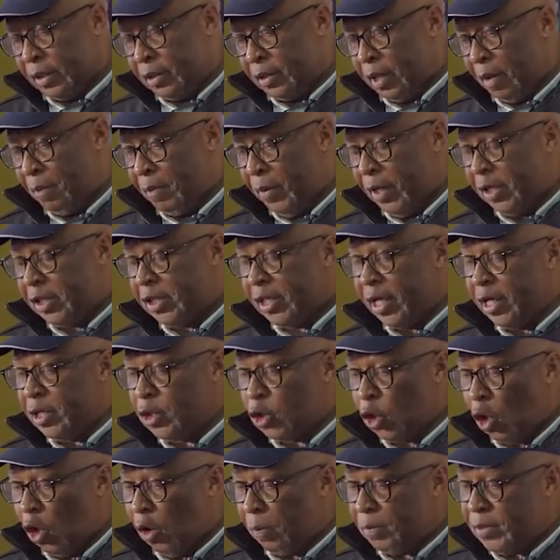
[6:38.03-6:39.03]
the
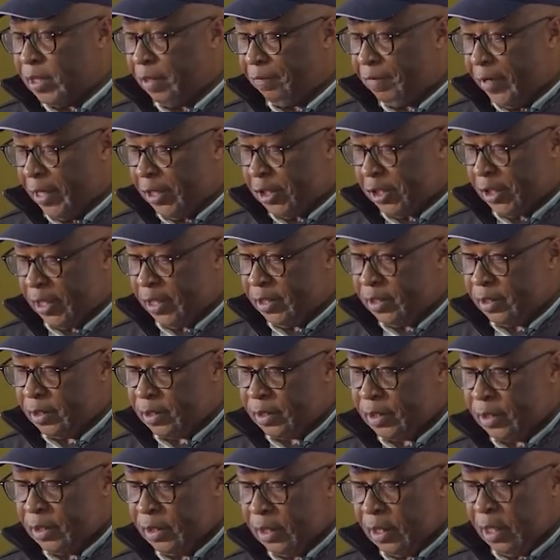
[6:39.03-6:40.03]
mission's
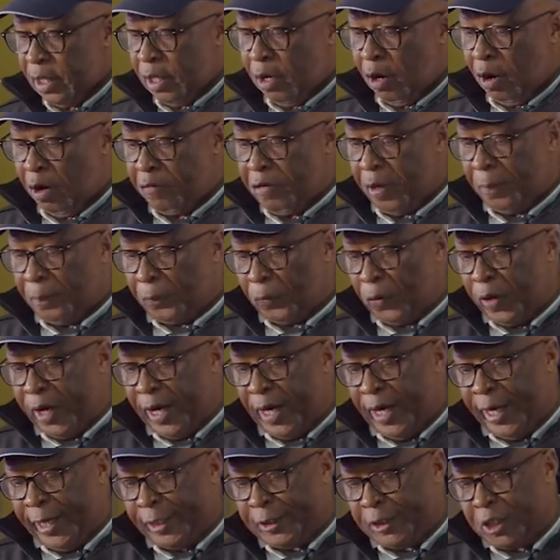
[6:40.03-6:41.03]
observations of the
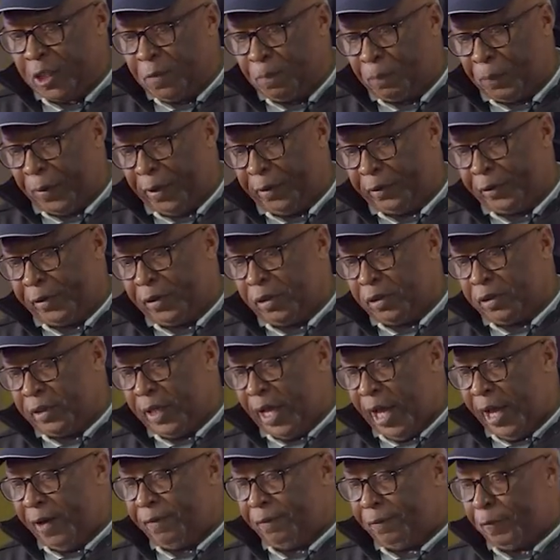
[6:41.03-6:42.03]
pre-election
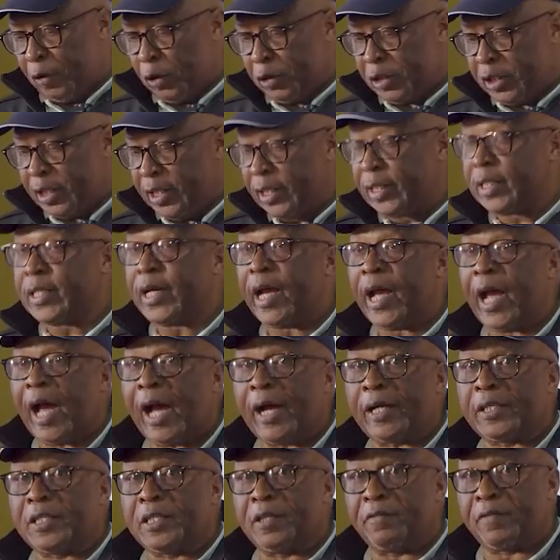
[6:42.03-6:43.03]
period and voting day
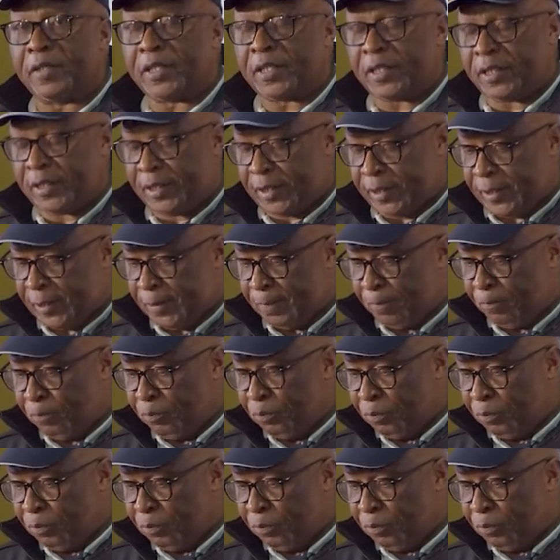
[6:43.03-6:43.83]
activities.